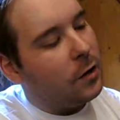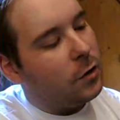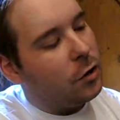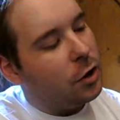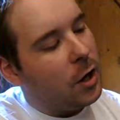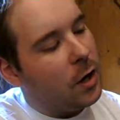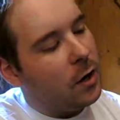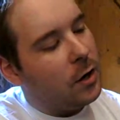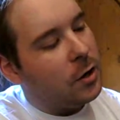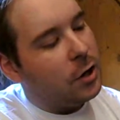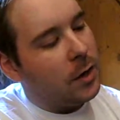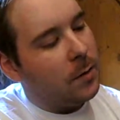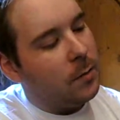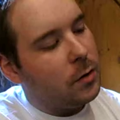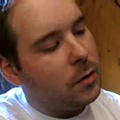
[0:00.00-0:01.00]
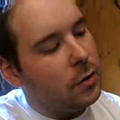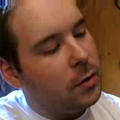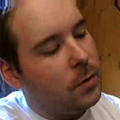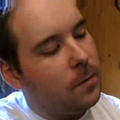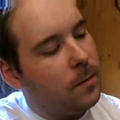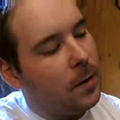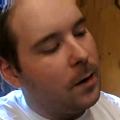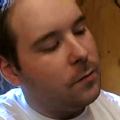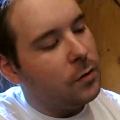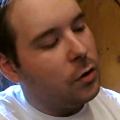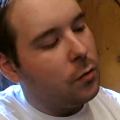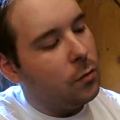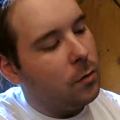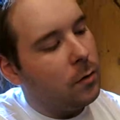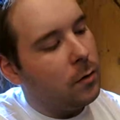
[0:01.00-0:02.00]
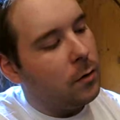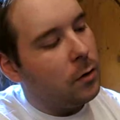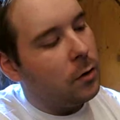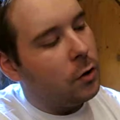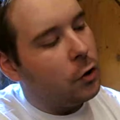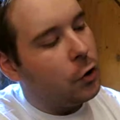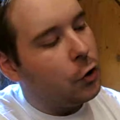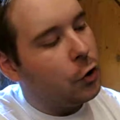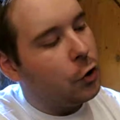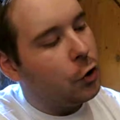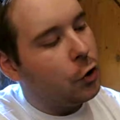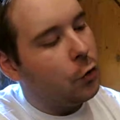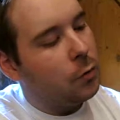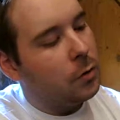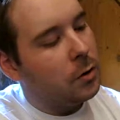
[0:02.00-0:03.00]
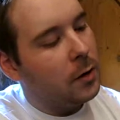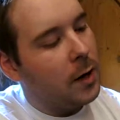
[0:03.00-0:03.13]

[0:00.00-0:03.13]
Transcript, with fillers: Jedi Jim 252, Short on